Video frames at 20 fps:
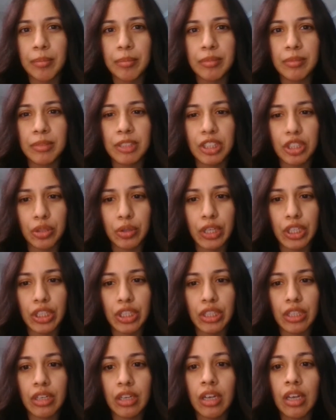
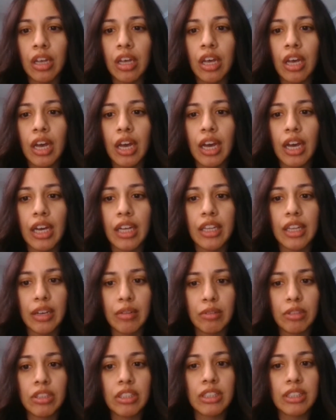situation, they
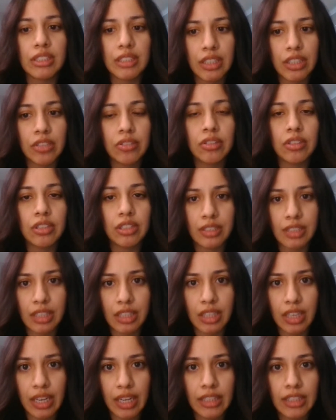will continue to
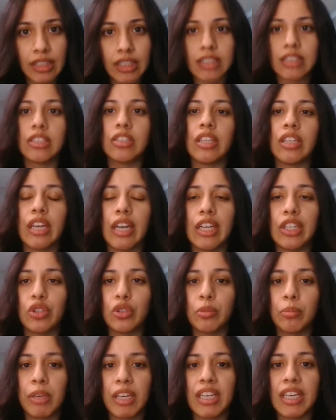select until the
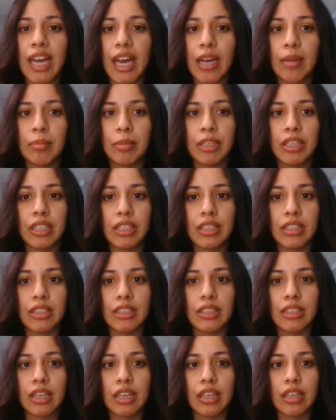H-1B cap
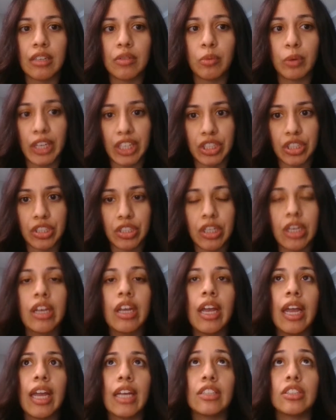is reached.
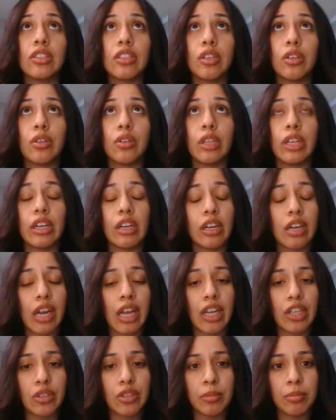And so there are
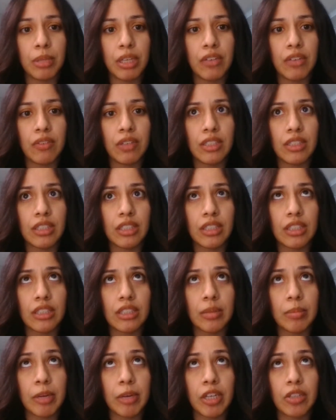H-1B visas,
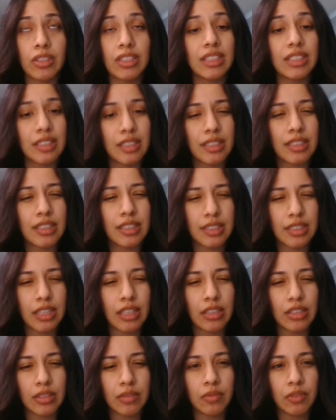about
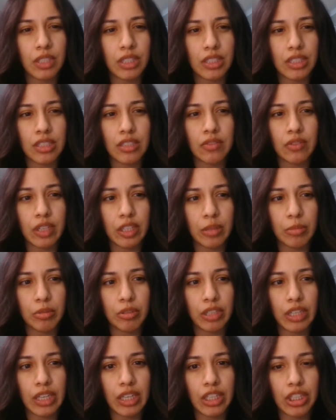66,000 visas
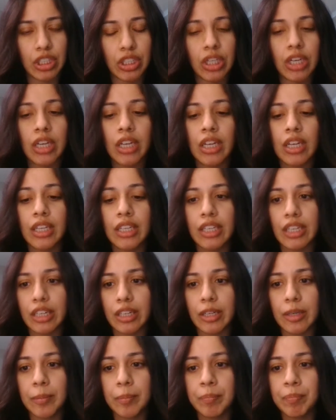available each
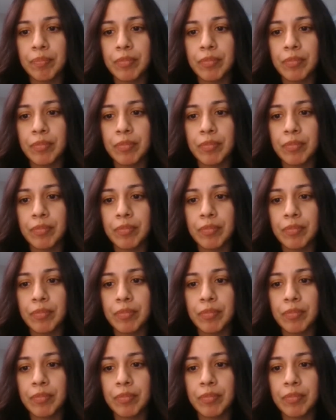year.